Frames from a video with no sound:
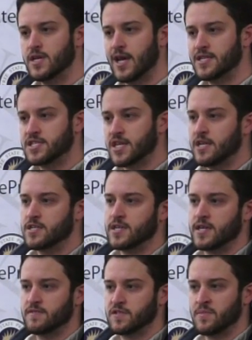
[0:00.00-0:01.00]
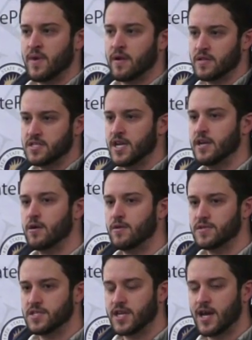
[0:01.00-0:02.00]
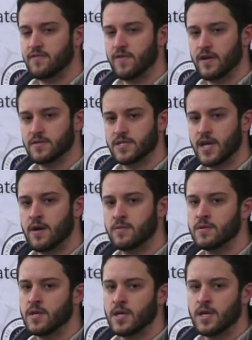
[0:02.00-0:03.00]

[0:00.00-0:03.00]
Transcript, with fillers: had decided to kind of summarily take all these CAD files down.